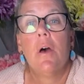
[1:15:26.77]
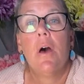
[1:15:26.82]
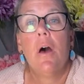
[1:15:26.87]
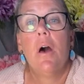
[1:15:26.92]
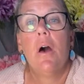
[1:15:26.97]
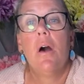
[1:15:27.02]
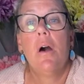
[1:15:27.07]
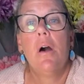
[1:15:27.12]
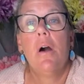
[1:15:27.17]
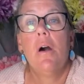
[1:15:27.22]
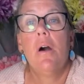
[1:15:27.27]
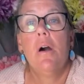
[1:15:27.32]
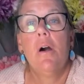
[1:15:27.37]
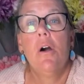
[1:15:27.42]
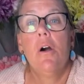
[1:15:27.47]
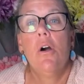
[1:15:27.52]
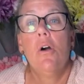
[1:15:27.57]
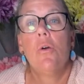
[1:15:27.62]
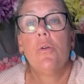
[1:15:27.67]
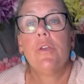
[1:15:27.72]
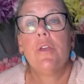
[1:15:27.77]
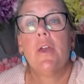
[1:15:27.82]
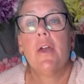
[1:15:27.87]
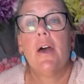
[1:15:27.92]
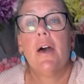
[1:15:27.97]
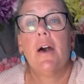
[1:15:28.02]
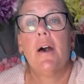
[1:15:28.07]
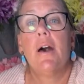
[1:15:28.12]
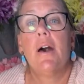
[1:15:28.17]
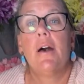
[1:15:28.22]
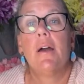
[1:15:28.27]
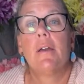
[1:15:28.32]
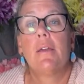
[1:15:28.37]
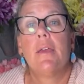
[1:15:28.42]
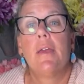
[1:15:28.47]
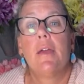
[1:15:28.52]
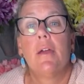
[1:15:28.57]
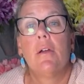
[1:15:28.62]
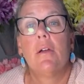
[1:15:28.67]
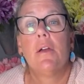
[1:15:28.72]
Oh, yeah,
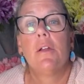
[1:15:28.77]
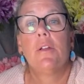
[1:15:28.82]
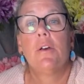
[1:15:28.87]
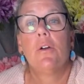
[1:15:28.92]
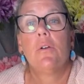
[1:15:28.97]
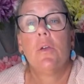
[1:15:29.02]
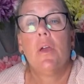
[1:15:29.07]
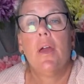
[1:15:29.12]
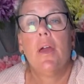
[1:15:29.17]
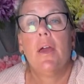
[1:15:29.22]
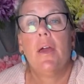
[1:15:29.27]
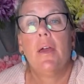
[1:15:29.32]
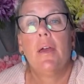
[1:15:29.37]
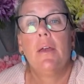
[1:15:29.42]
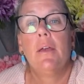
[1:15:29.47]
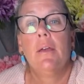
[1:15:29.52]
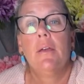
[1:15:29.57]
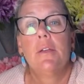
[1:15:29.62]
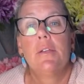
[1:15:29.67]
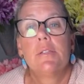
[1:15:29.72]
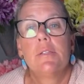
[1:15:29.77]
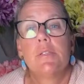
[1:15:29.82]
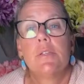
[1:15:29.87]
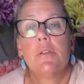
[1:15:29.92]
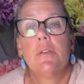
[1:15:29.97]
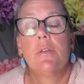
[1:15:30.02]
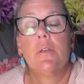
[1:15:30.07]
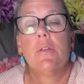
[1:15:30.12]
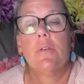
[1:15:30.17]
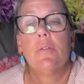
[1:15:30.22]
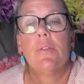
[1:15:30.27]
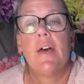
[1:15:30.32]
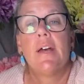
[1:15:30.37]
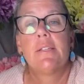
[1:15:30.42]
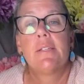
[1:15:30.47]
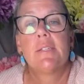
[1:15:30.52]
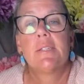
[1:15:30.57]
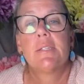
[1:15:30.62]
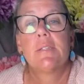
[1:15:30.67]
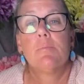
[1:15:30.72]
Karen. Okay. So
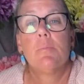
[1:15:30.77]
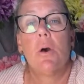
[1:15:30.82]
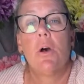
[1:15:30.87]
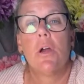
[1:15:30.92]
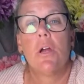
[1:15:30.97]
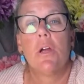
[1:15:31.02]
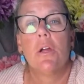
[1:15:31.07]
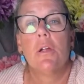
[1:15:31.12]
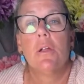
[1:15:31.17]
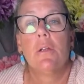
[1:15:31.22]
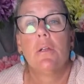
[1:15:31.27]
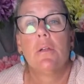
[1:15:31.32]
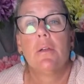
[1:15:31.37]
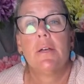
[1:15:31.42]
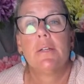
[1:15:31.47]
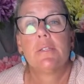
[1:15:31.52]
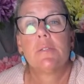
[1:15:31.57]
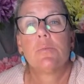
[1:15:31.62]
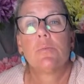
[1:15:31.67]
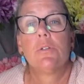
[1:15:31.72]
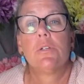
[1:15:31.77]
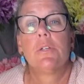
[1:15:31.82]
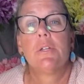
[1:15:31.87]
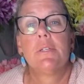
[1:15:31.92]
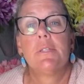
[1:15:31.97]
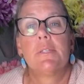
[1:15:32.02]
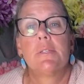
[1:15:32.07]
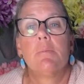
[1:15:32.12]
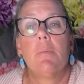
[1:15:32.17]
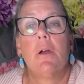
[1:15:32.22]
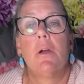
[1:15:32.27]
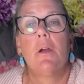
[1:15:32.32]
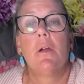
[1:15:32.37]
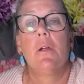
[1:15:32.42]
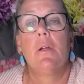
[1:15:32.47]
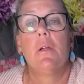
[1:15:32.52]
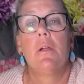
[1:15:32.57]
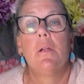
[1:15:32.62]
that's smart. That's really smart.